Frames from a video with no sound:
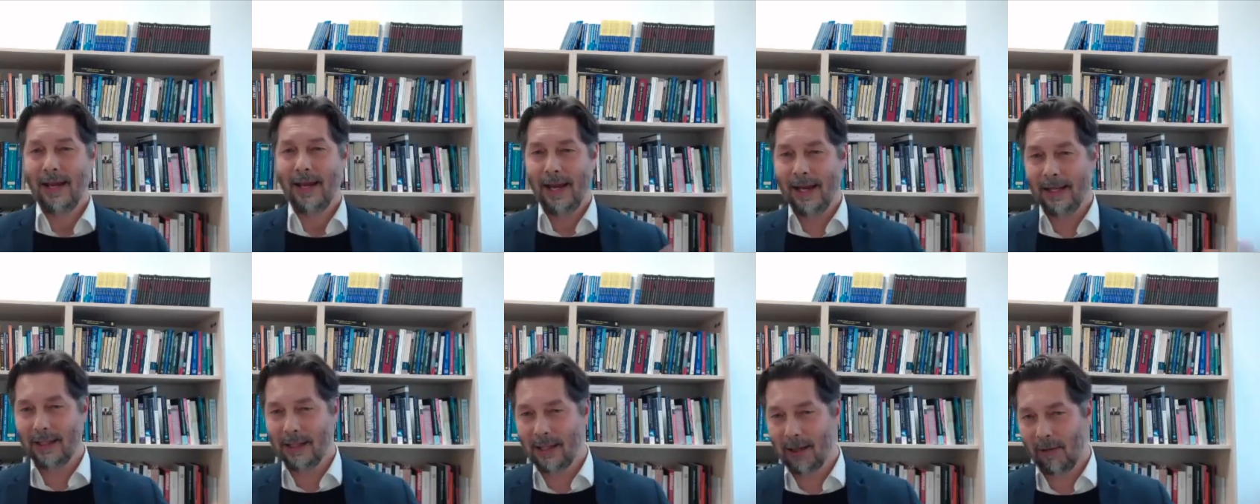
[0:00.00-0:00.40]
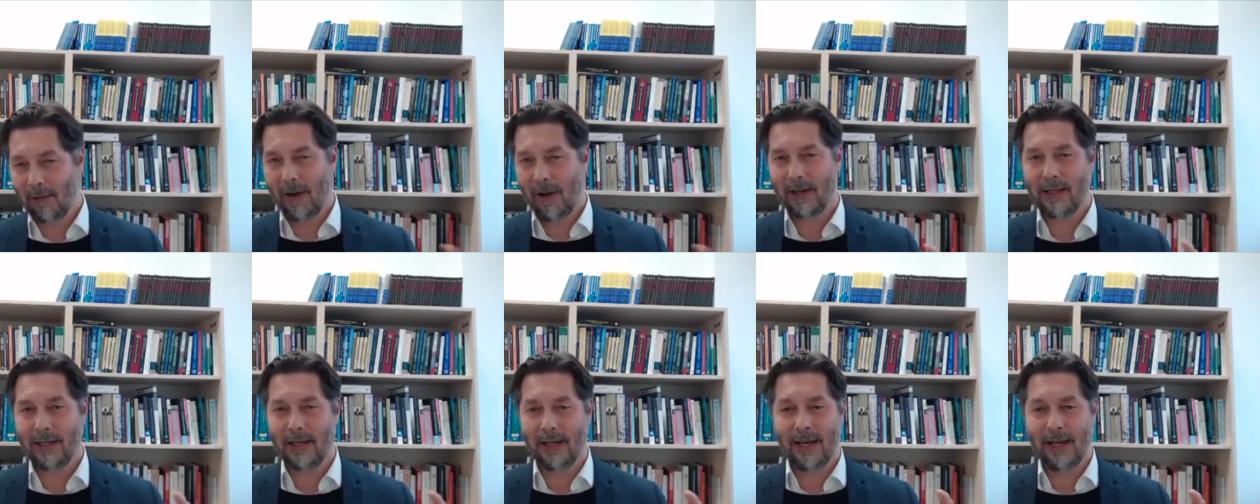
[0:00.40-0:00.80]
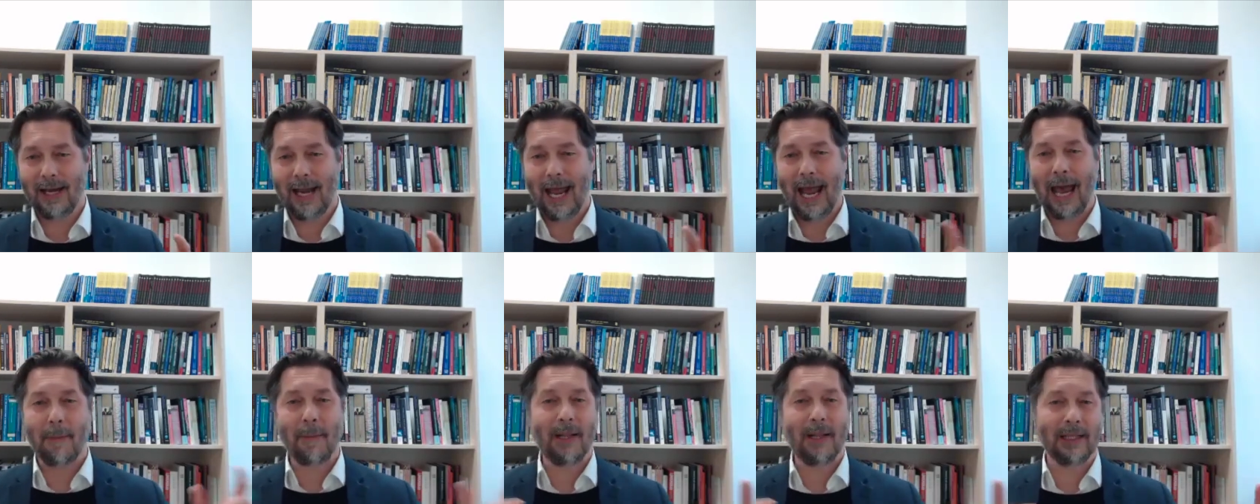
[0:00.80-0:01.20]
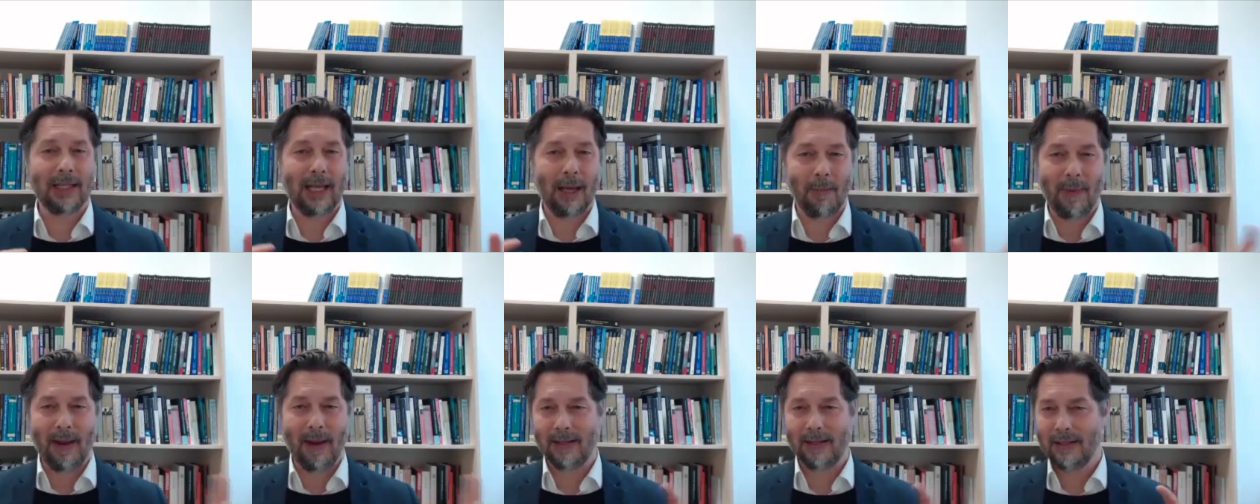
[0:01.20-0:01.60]
integrating and
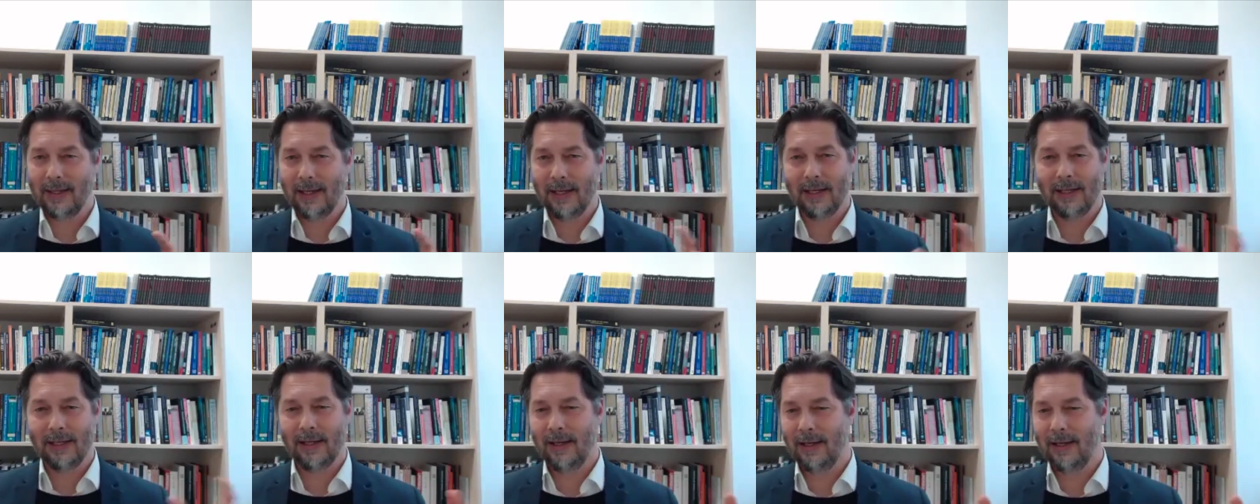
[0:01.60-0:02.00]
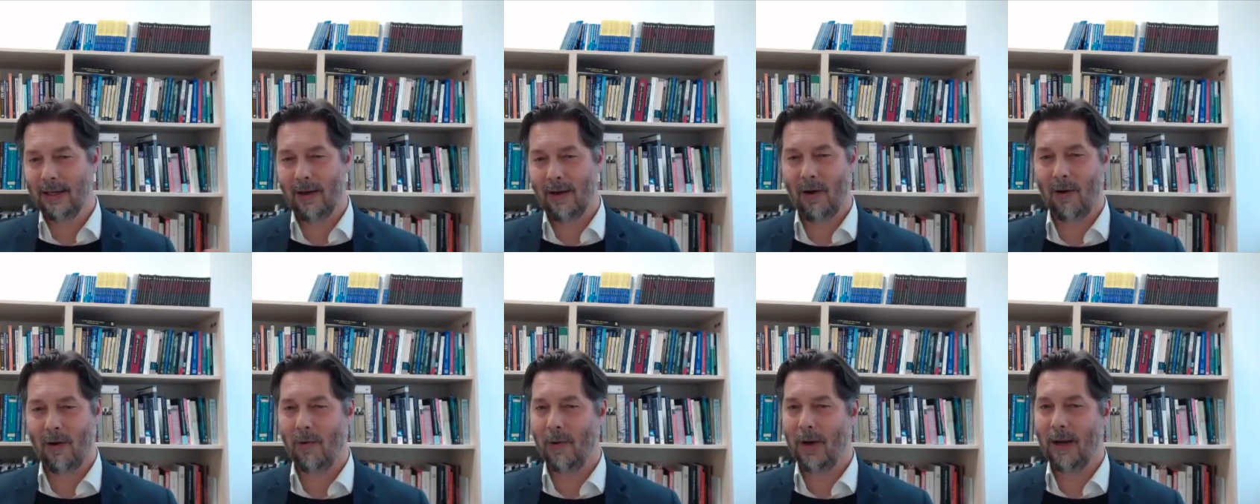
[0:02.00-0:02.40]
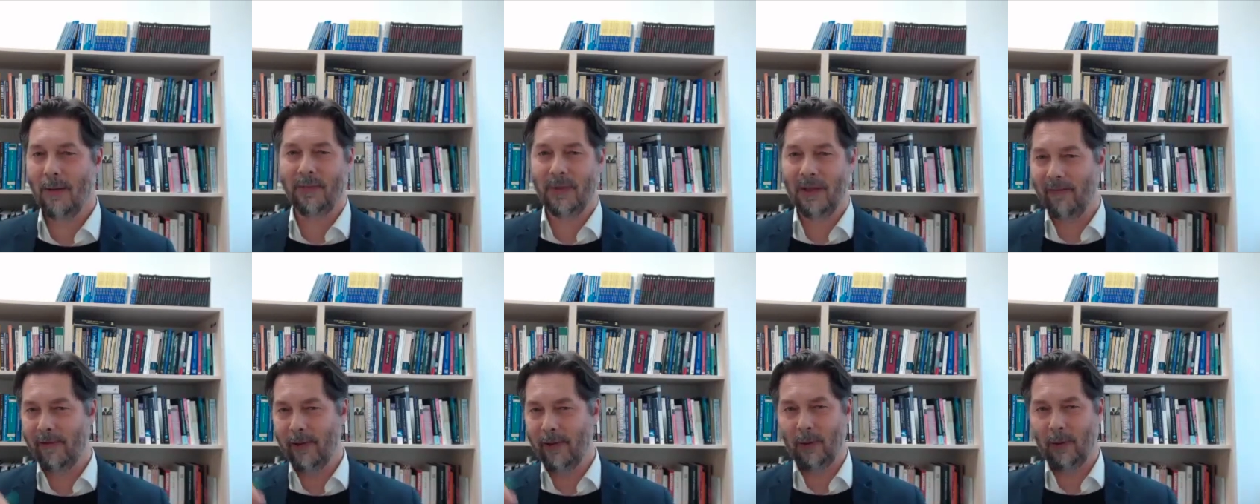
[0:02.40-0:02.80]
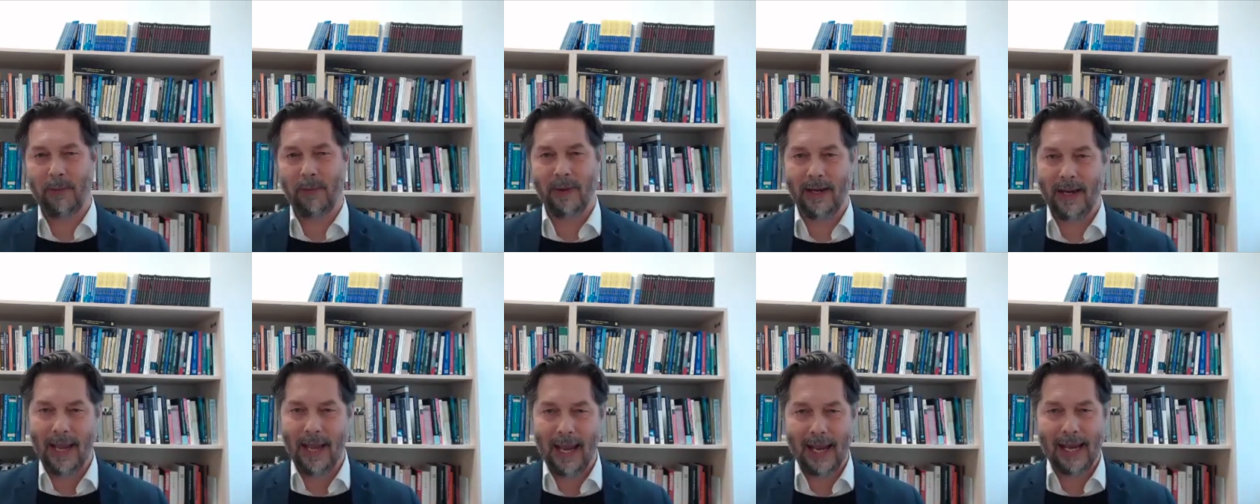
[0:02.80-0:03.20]
amalgamating,
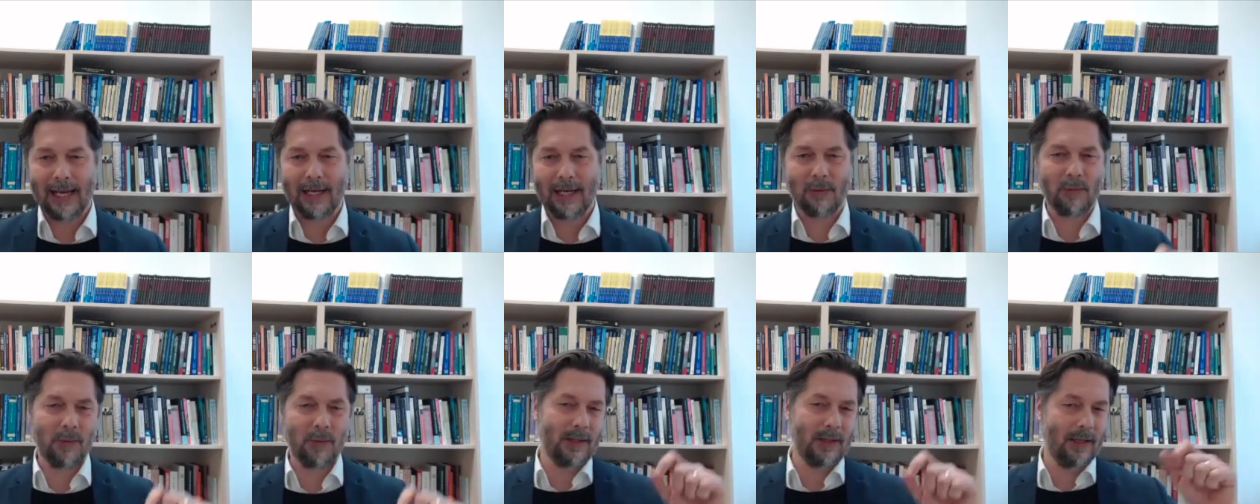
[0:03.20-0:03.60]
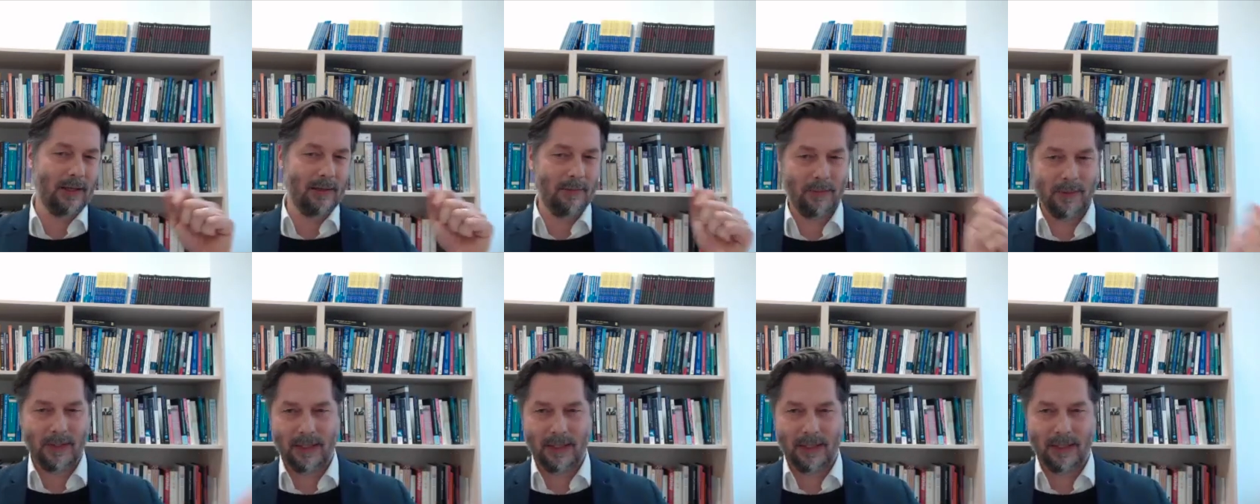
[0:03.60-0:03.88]
development aid with